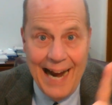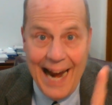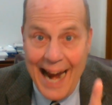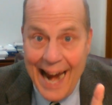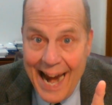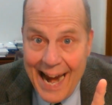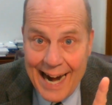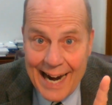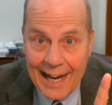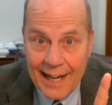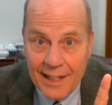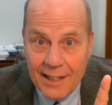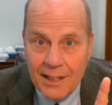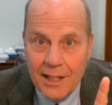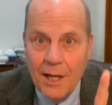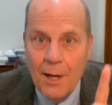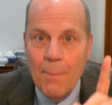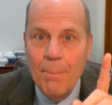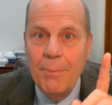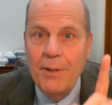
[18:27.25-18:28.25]

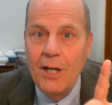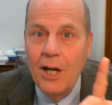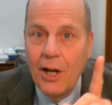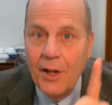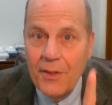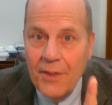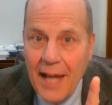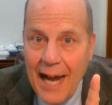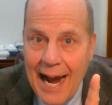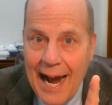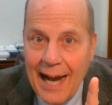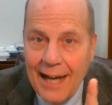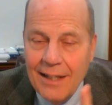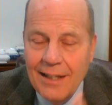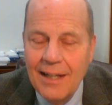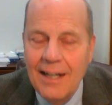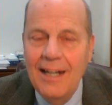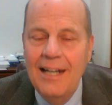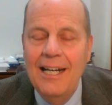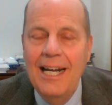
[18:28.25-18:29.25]
And beyond that,